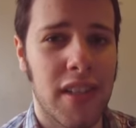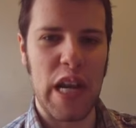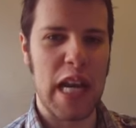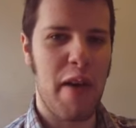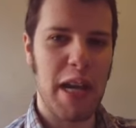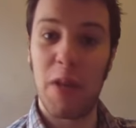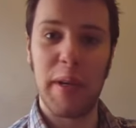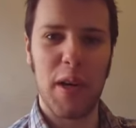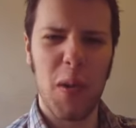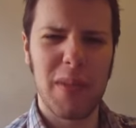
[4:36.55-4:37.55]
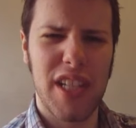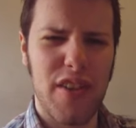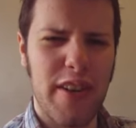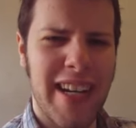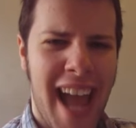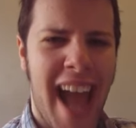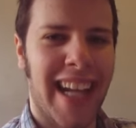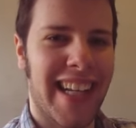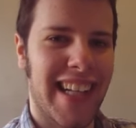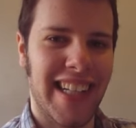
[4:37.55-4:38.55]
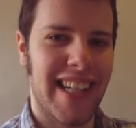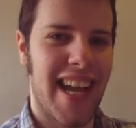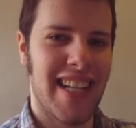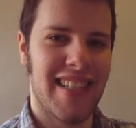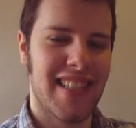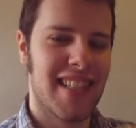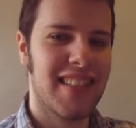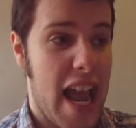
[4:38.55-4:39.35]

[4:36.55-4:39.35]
Before you know it, you'll be up to your neck in gays.